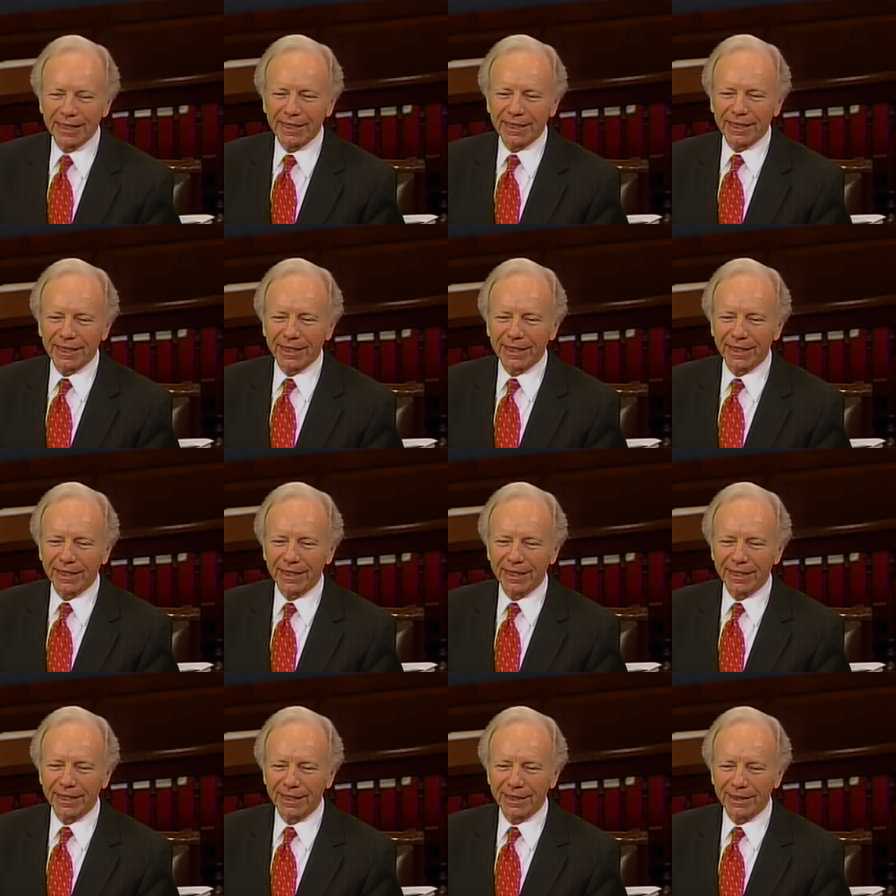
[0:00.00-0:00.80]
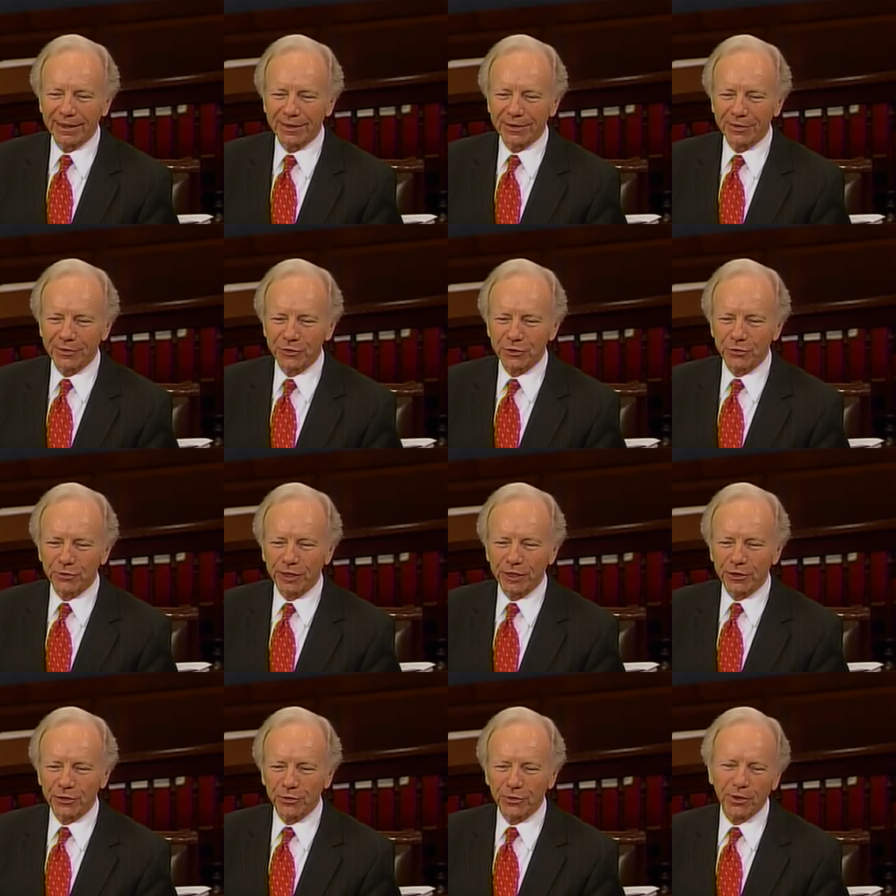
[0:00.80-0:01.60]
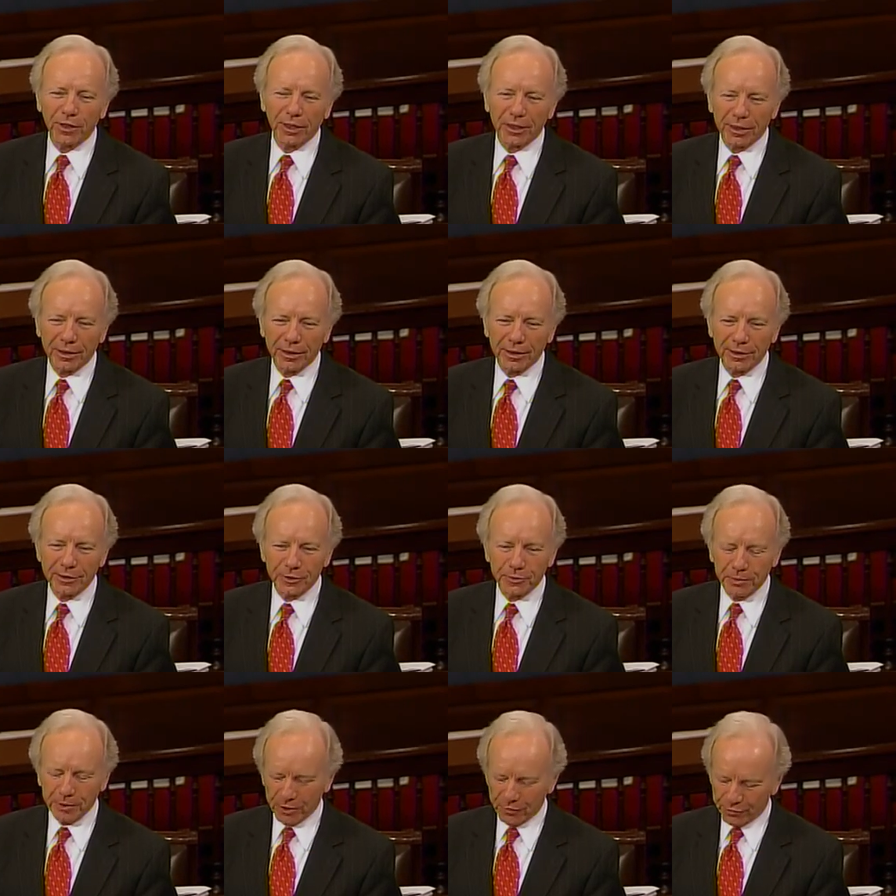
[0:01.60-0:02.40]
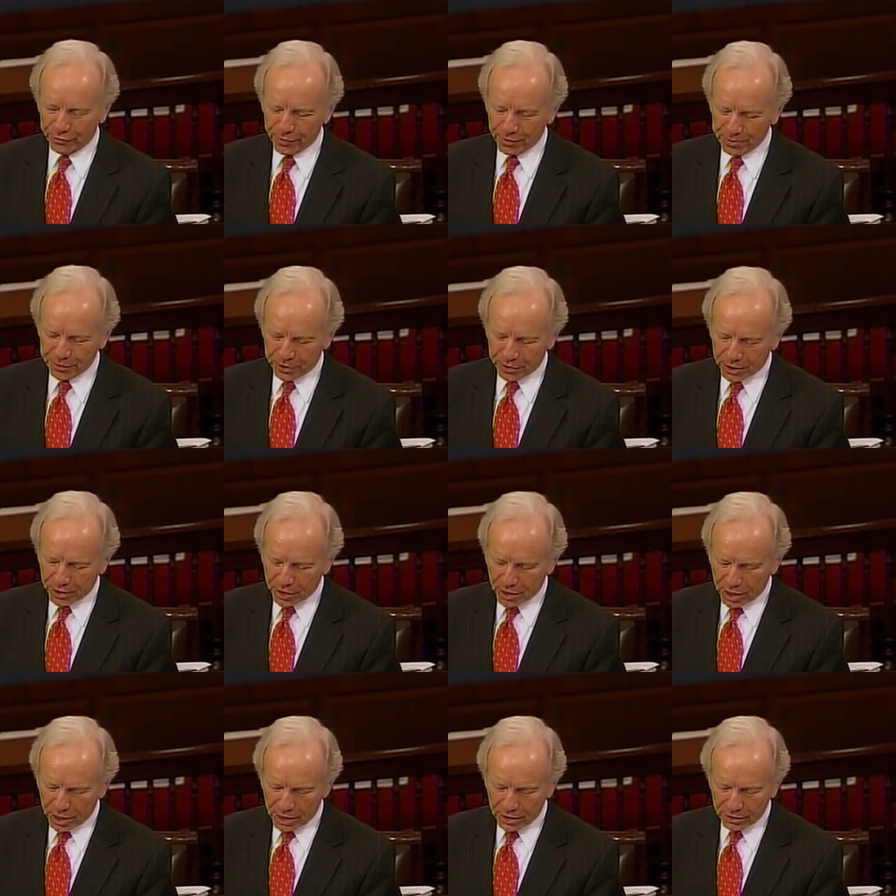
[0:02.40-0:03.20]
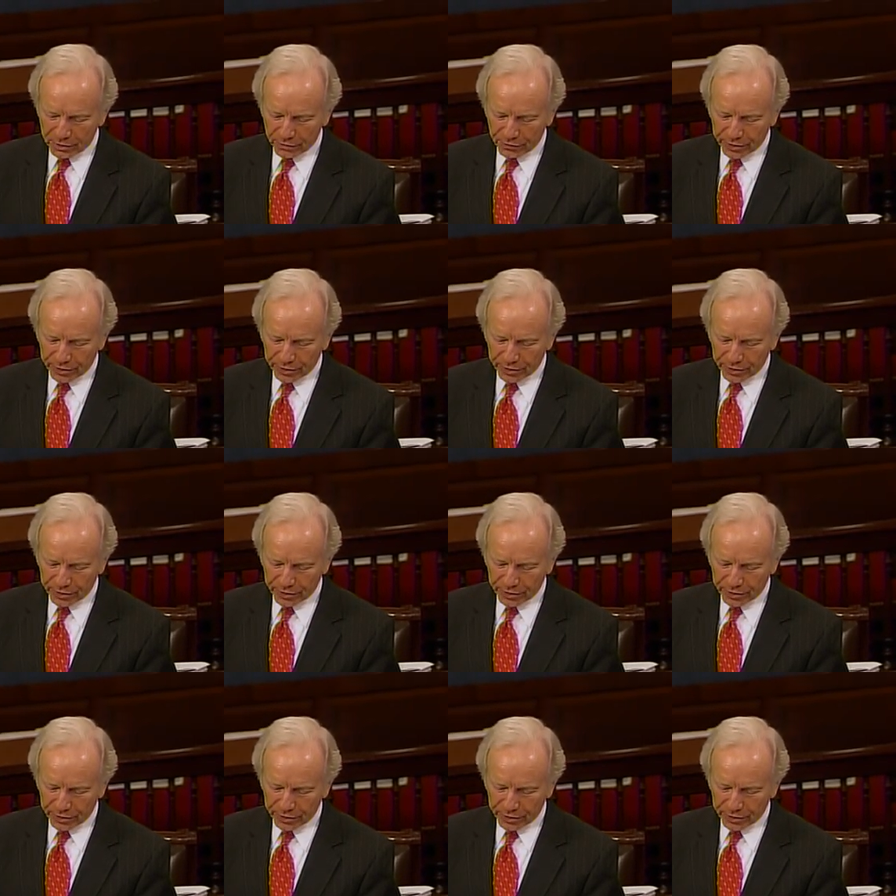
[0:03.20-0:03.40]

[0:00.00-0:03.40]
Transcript: You're a straight talker. You speak from your heart.